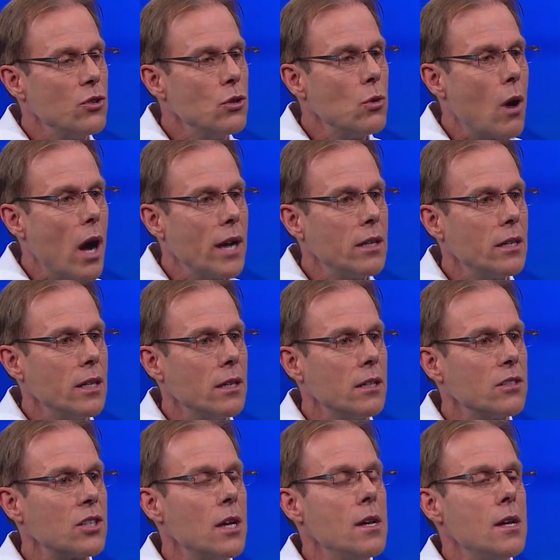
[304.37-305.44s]
new
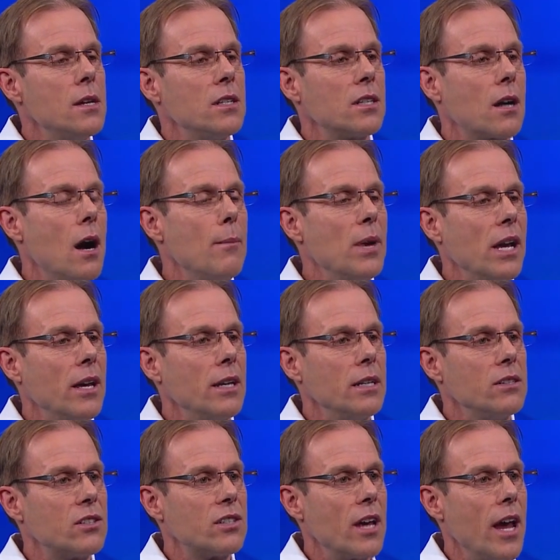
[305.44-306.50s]
ideas to come in
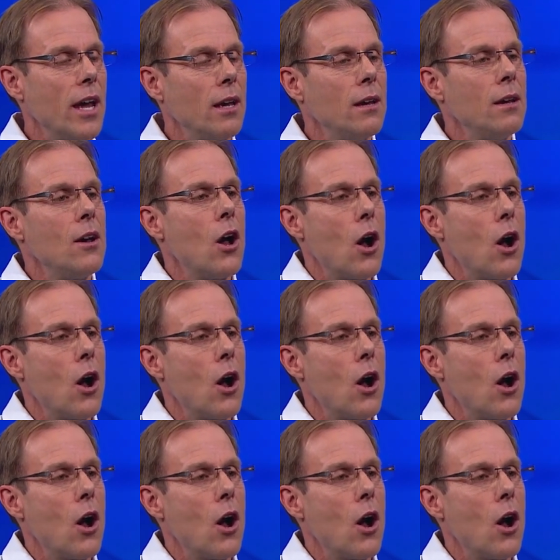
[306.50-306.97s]
and say,